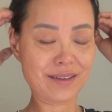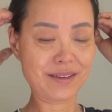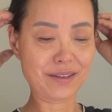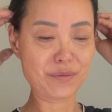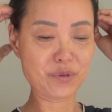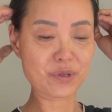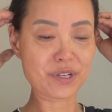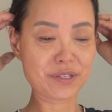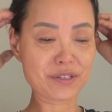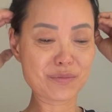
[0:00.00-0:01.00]

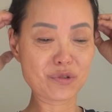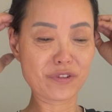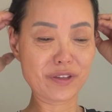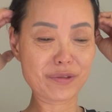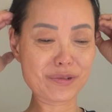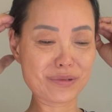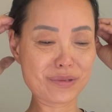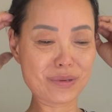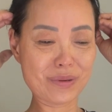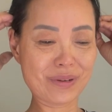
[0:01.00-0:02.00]
Emotions are moving through
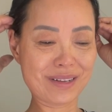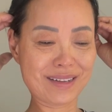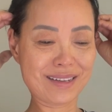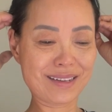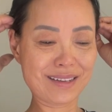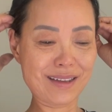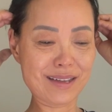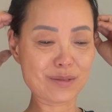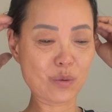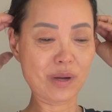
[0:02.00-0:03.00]

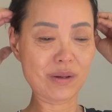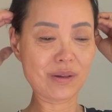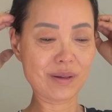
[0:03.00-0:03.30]
as well.